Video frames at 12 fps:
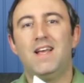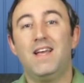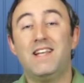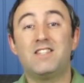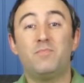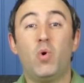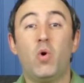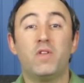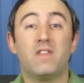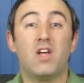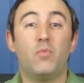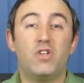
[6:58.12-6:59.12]
It's
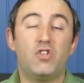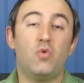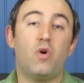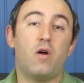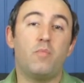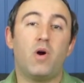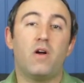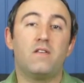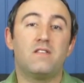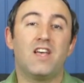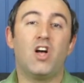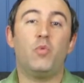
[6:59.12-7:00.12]
important that we do our
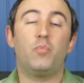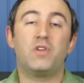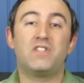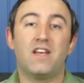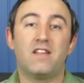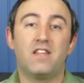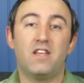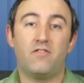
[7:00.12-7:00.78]
part to help protect the